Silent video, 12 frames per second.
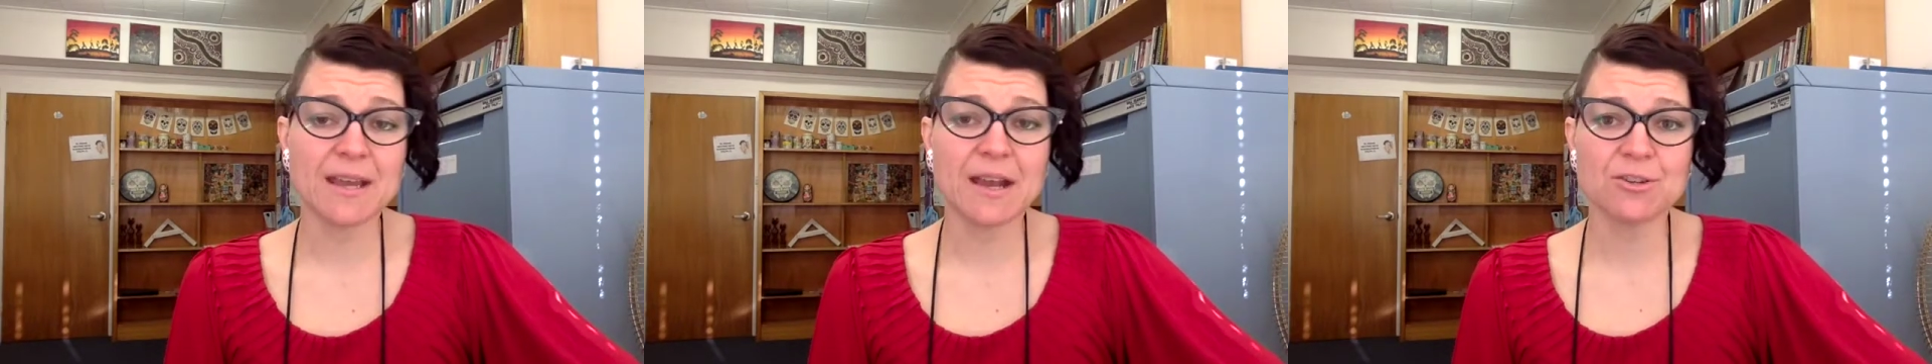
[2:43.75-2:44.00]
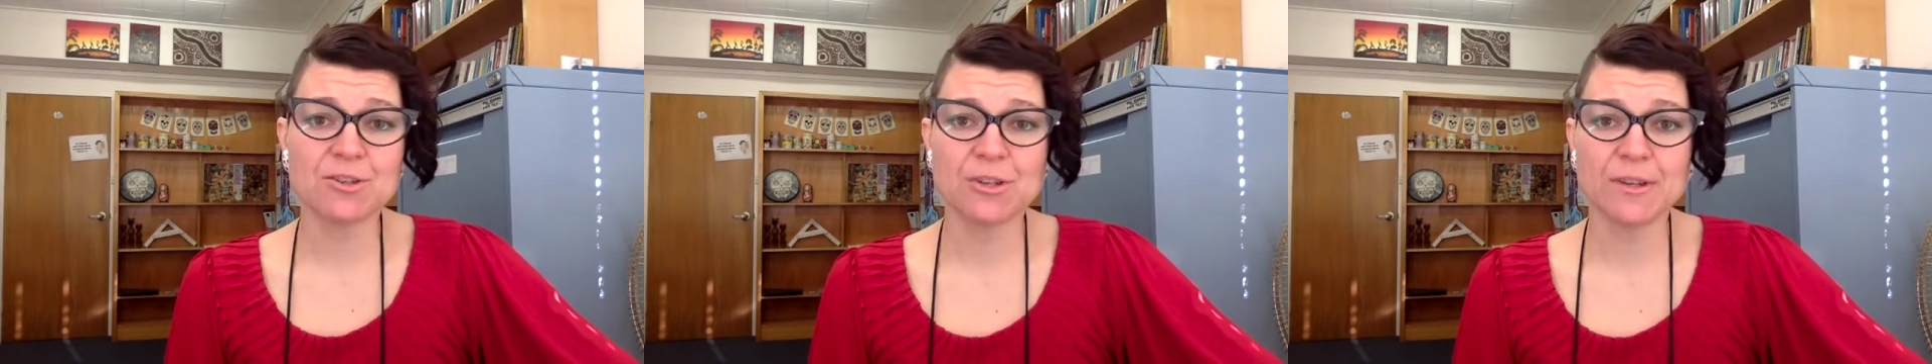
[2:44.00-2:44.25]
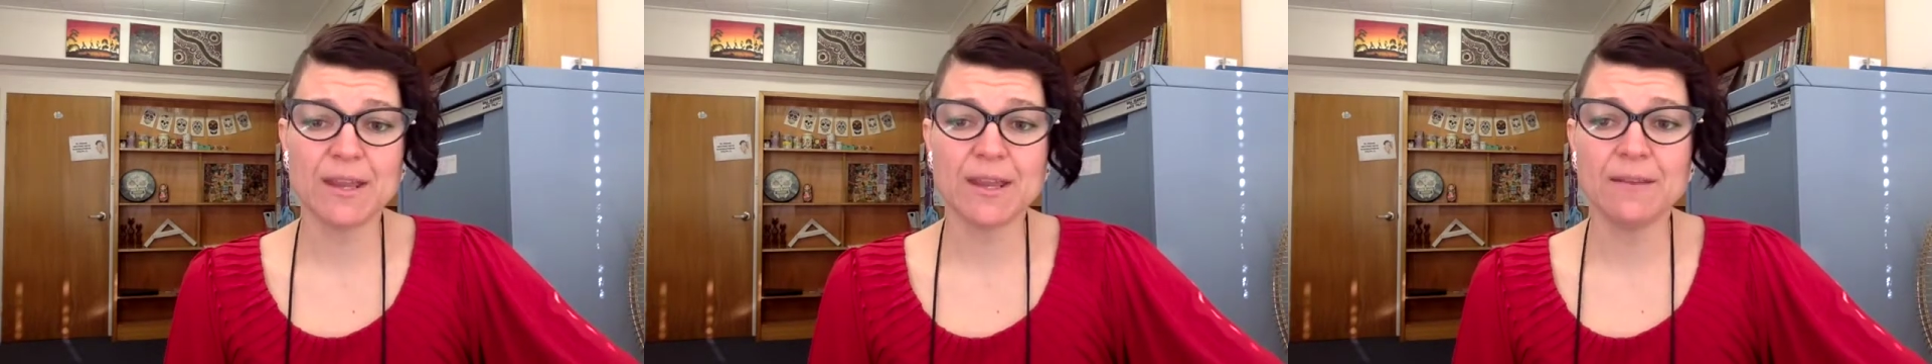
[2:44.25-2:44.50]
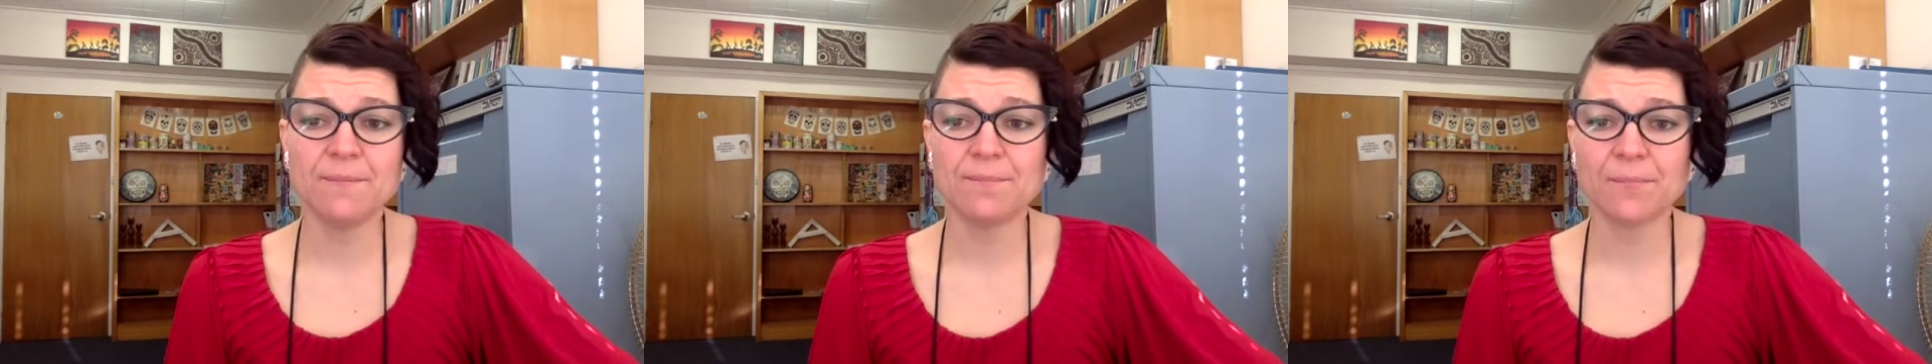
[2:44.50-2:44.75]

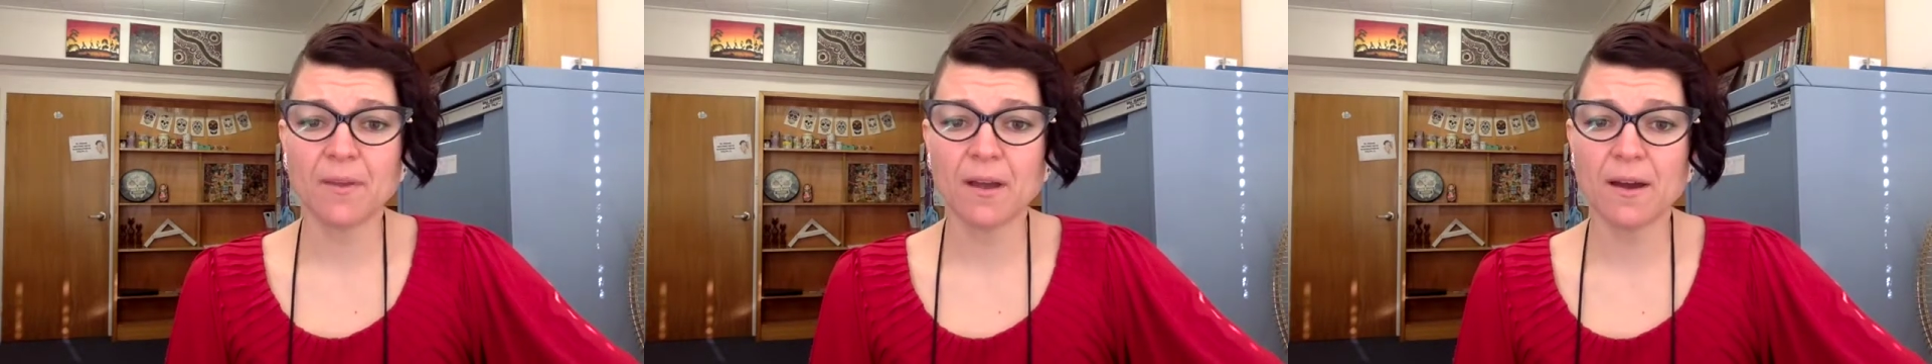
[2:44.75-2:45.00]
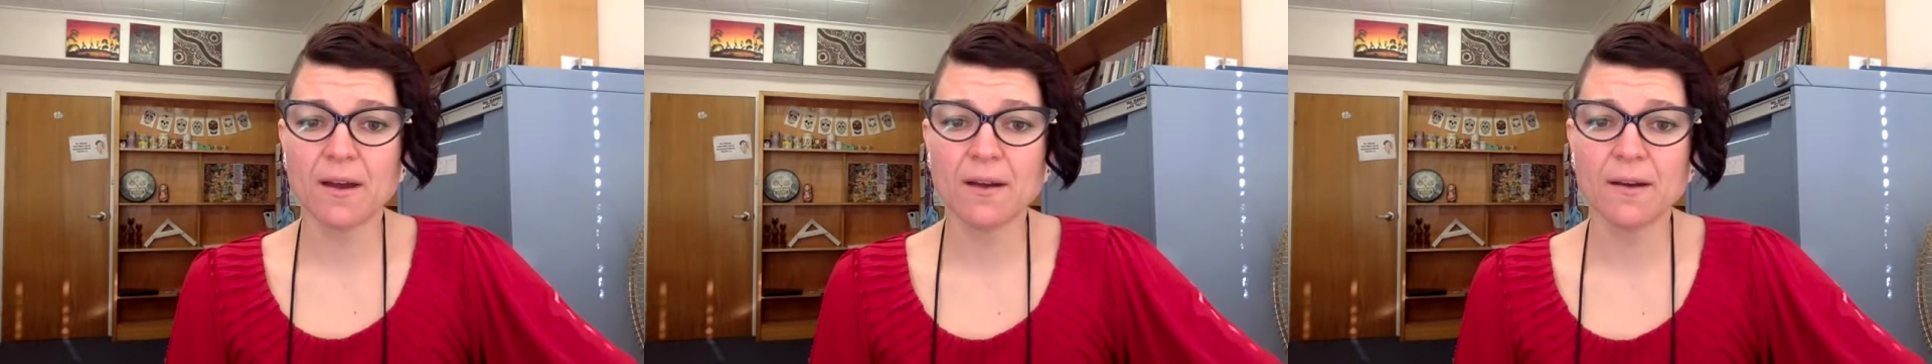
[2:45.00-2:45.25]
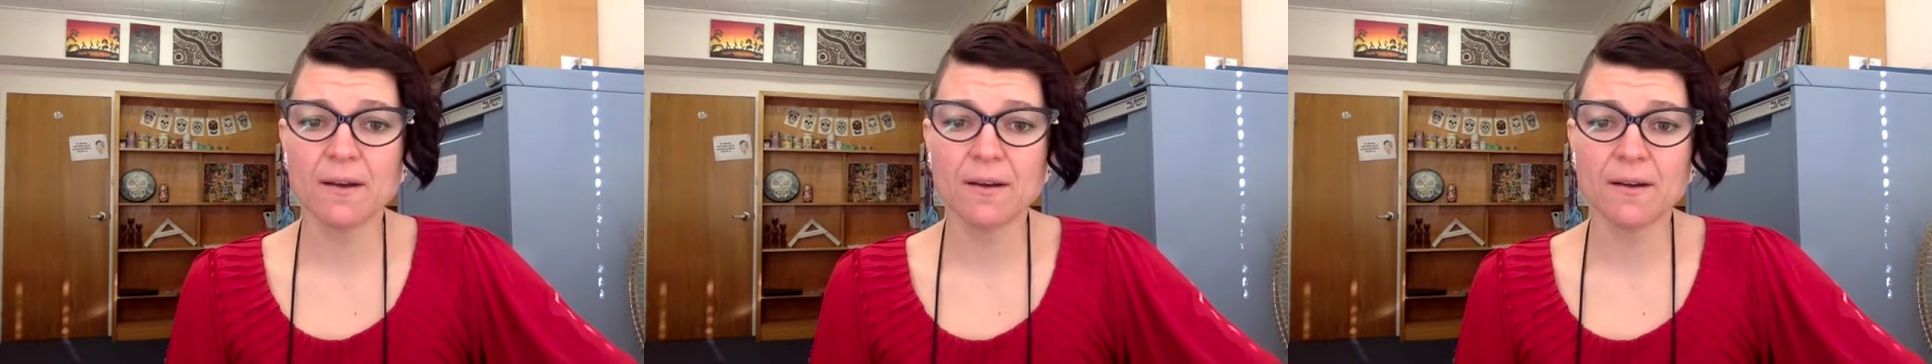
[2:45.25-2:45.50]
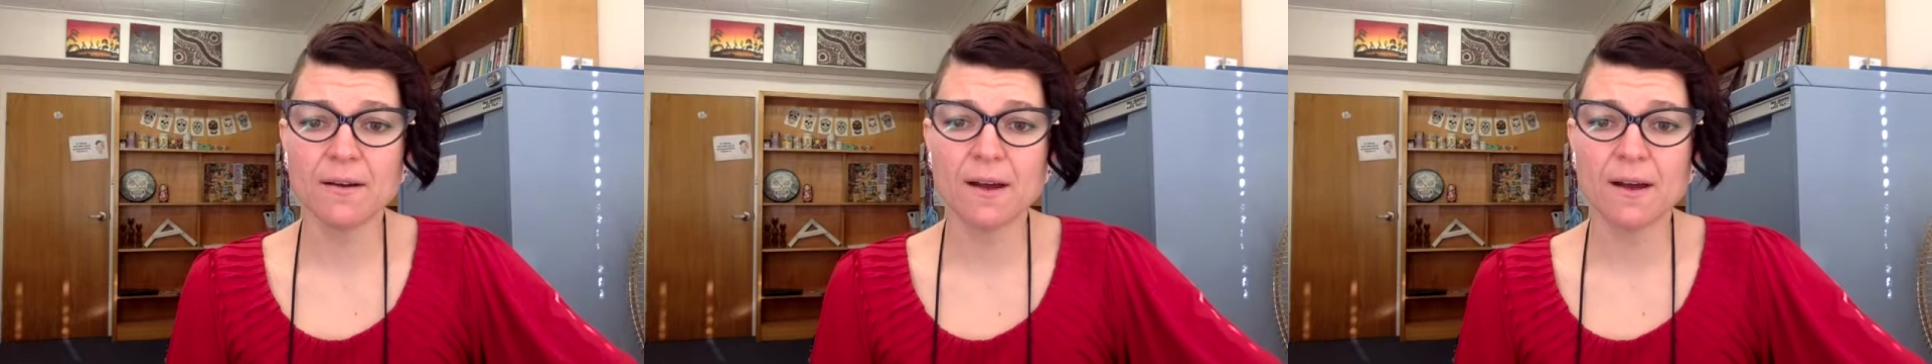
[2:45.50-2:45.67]
actually a